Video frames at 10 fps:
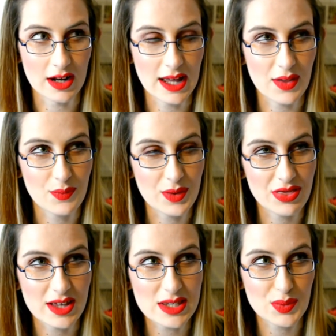Now, with
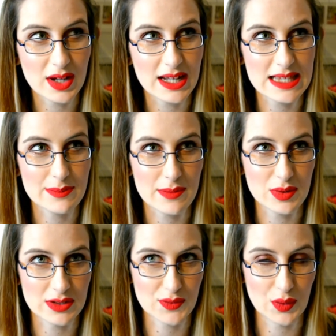this one, it's a bit more
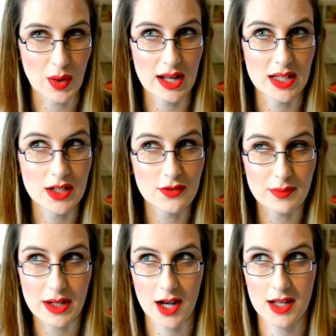difficult. I love
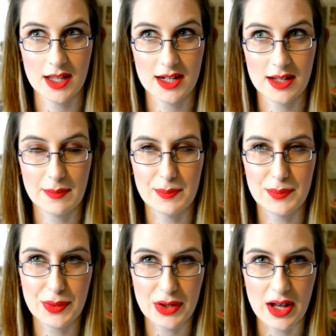my eyeliner,
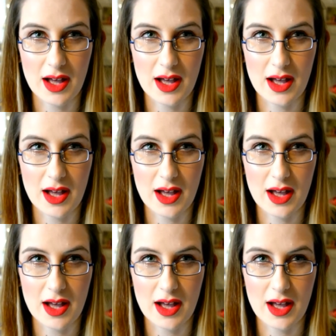but